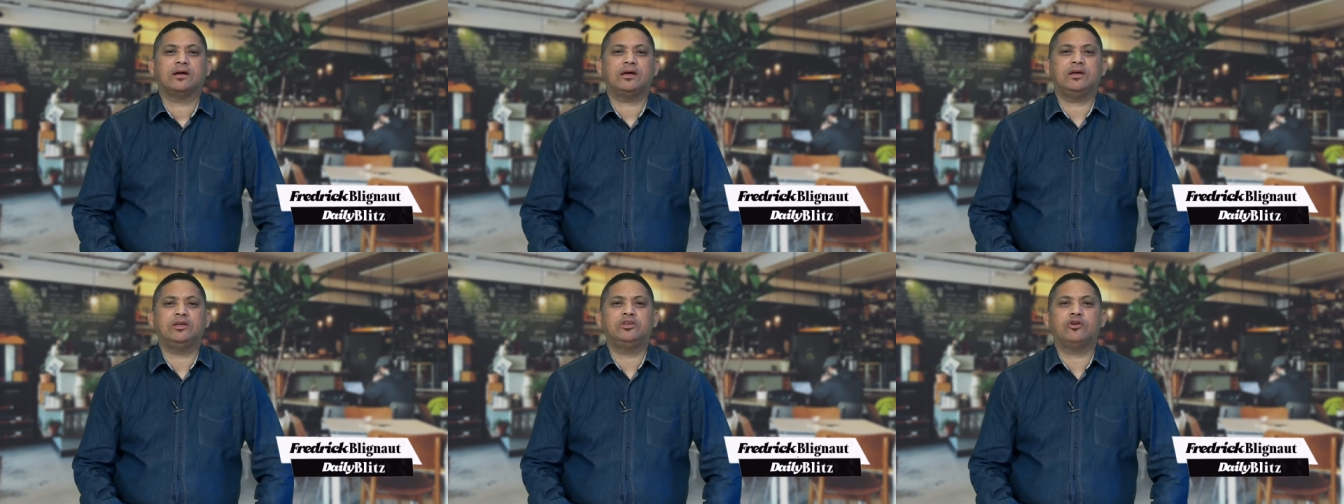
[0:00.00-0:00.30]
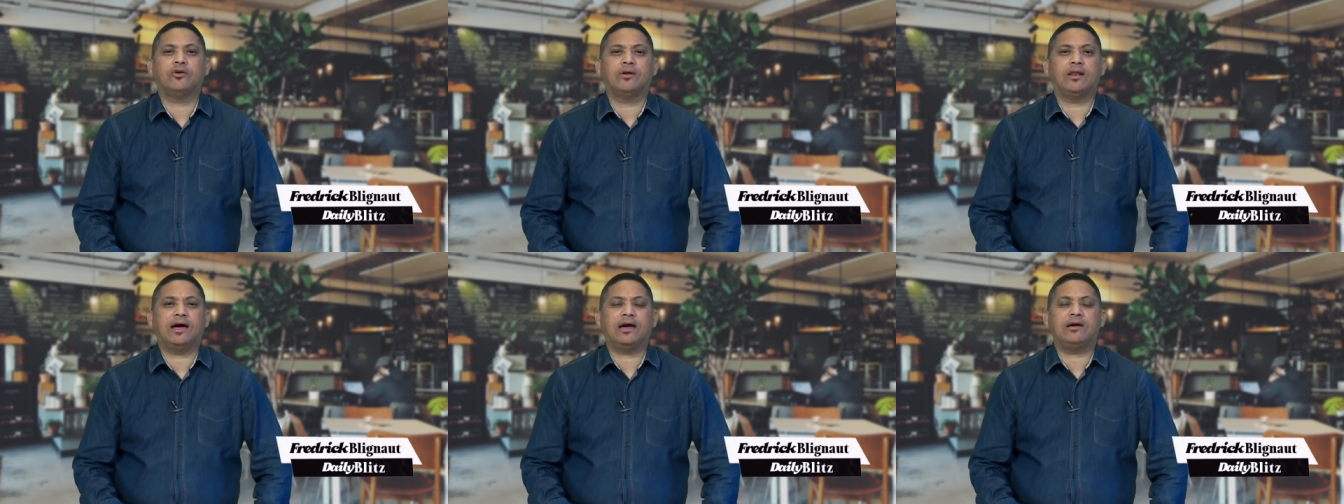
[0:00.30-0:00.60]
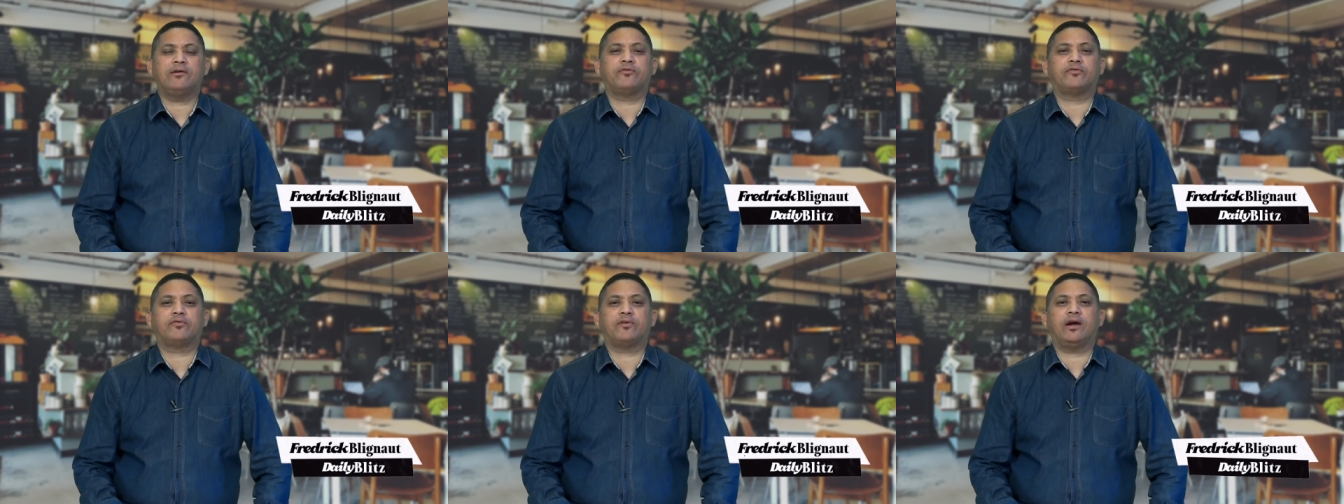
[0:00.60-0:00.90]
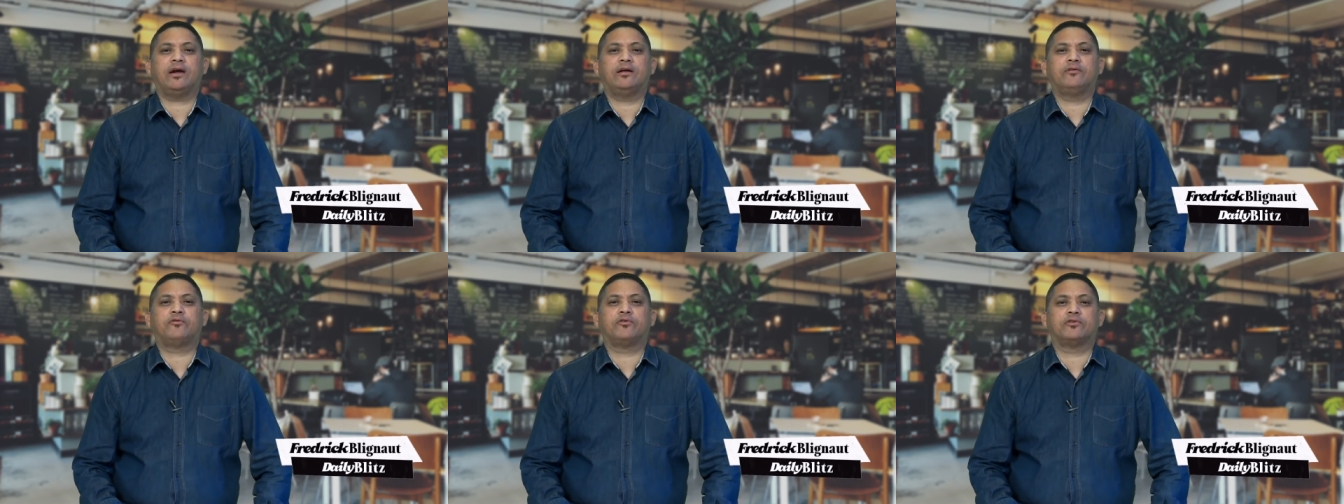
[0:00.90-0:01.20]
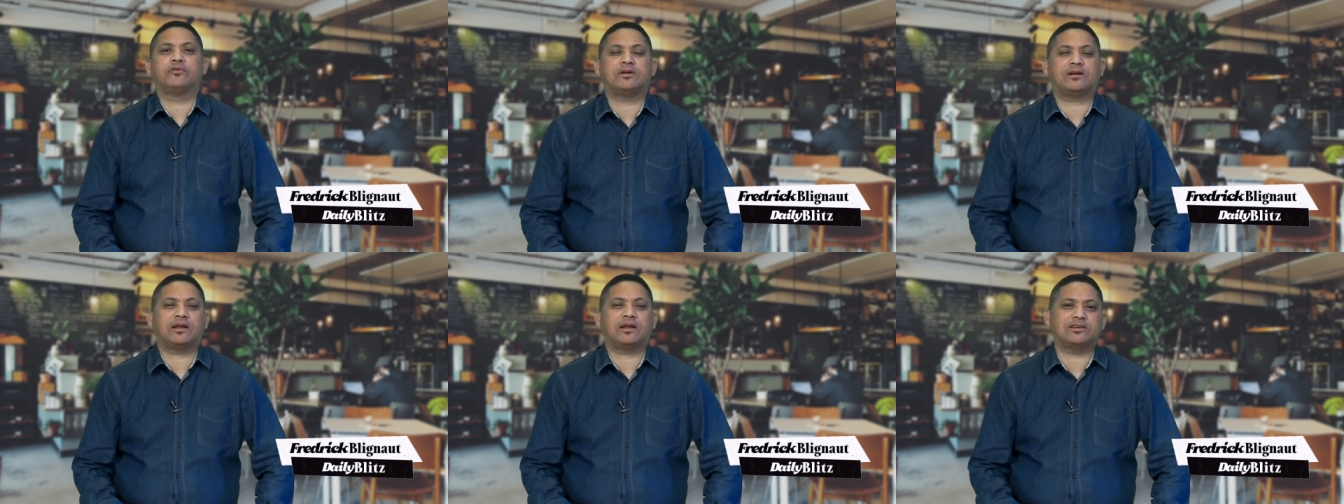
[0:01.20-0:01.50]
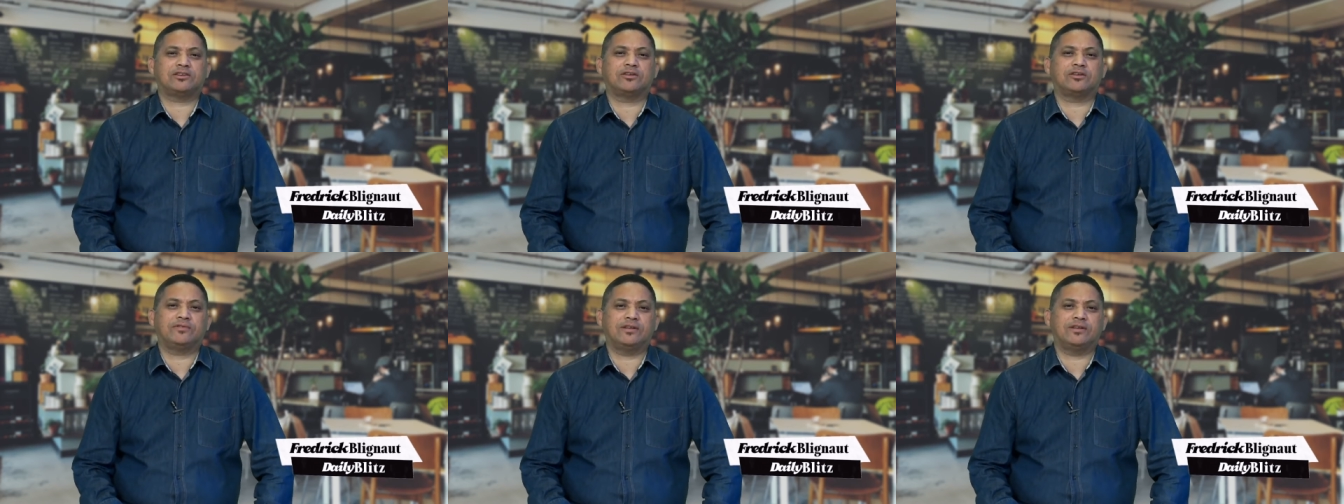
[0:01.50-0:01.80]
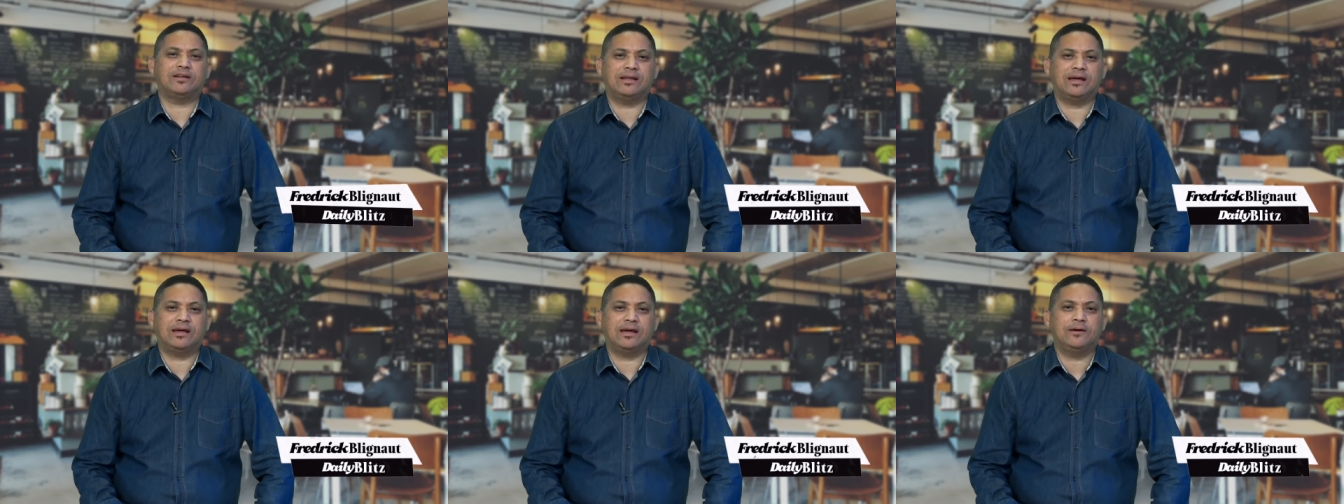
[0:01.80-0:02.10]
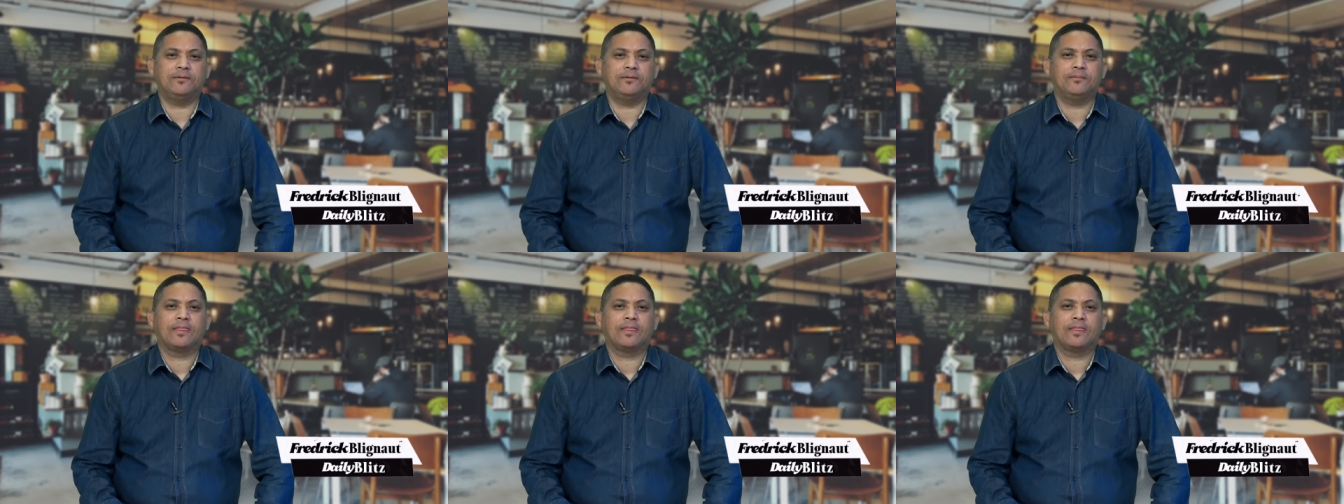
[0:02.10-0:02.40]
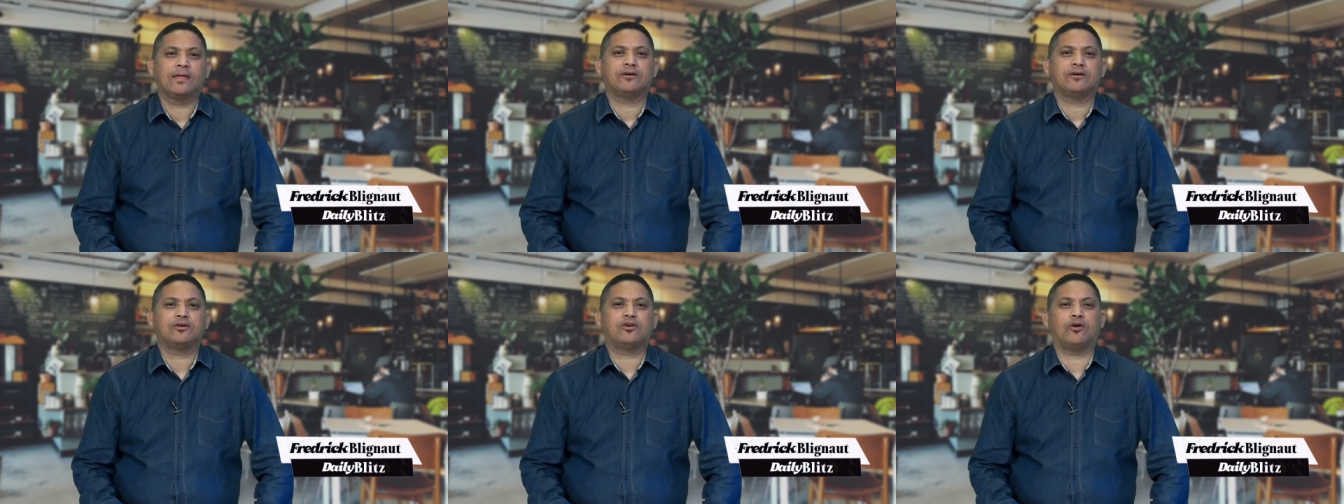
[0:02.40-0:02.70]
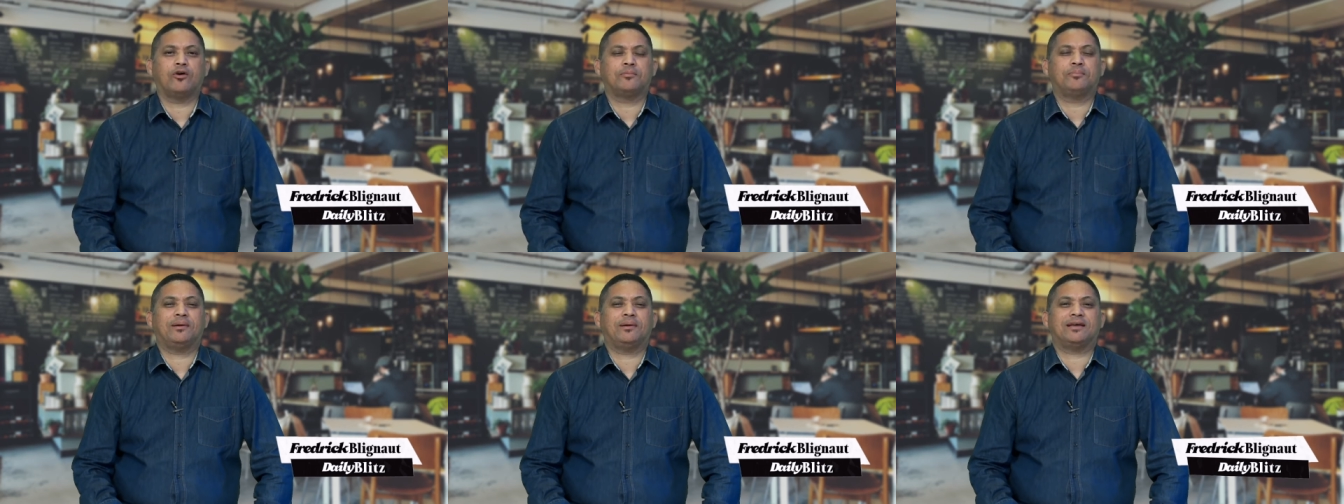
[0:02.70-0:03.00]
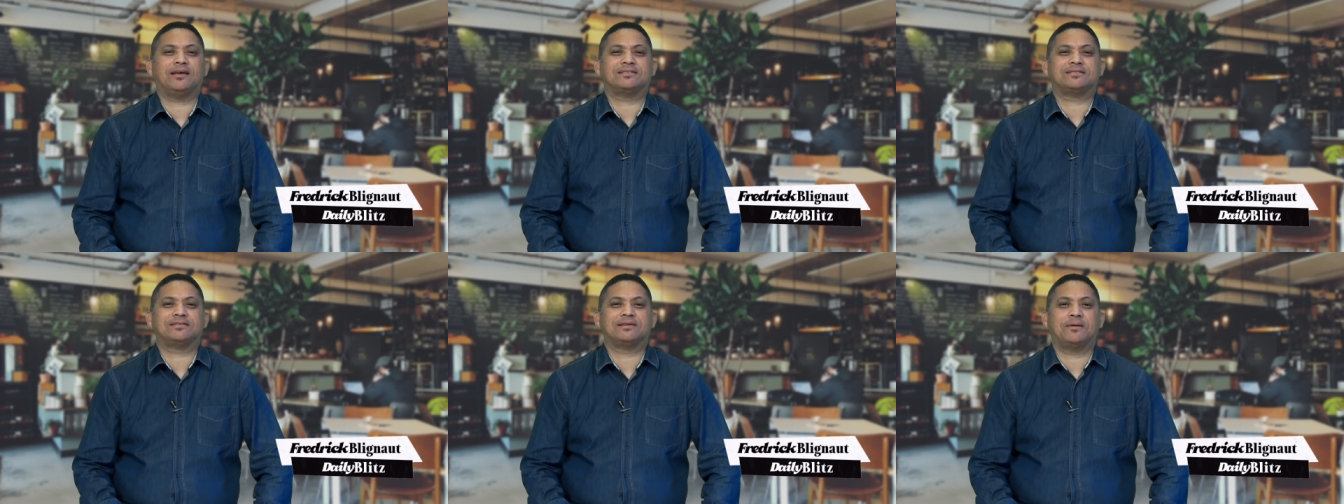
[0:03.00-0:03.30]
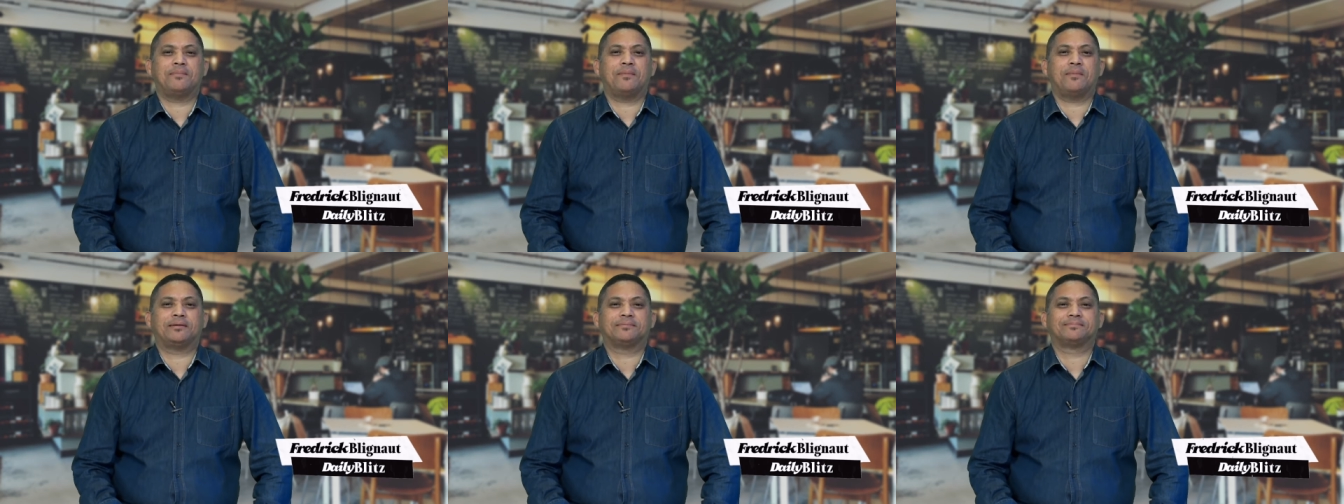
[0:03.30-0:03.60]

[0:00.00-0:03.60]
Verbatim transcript: in your life and for the rest of the day. God bless. Amen.